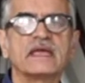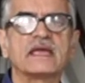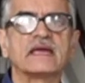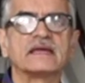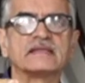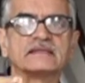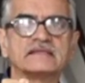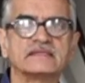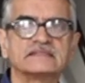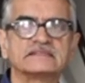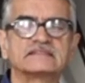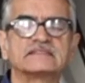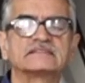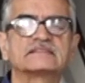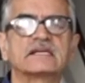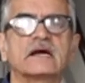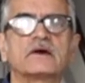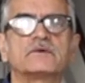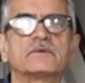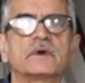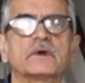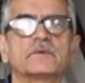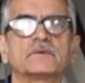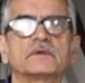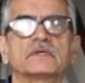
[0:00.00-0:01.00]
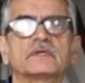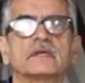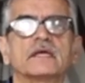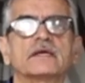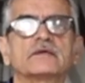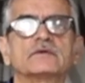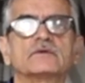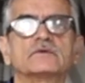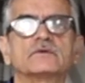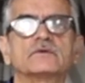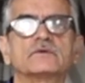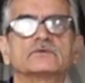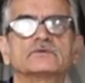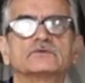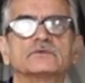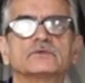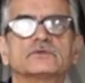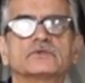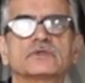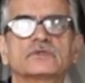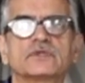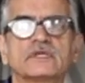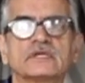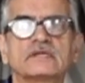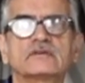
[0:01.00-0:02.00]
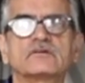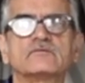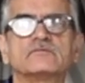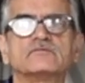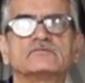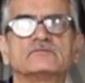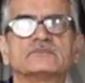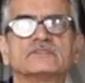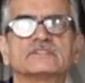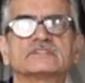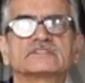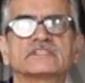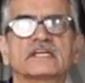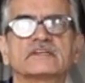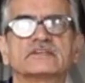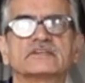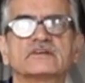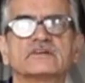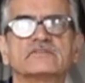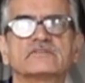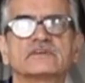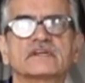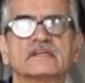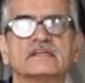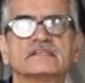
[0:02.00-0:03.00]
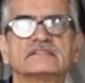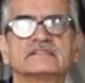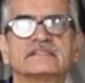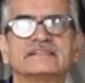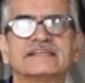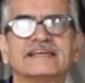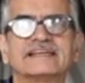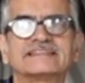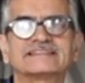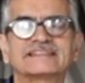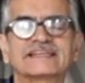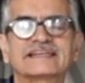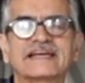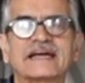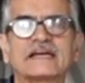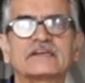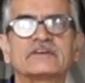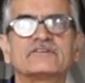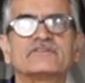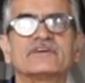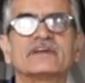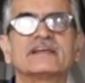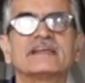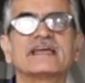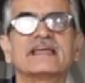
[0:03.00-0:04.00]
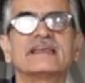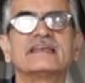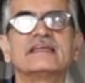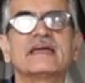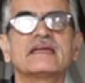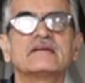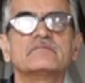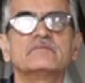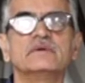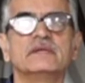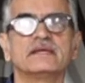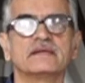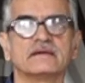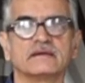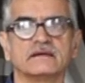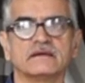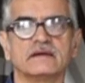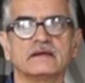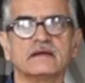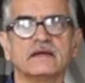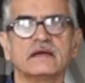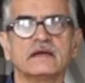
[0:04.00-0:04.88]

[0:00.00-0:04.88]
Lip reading: And this is how I would like you to think of the study of religion, as a kind of an enabling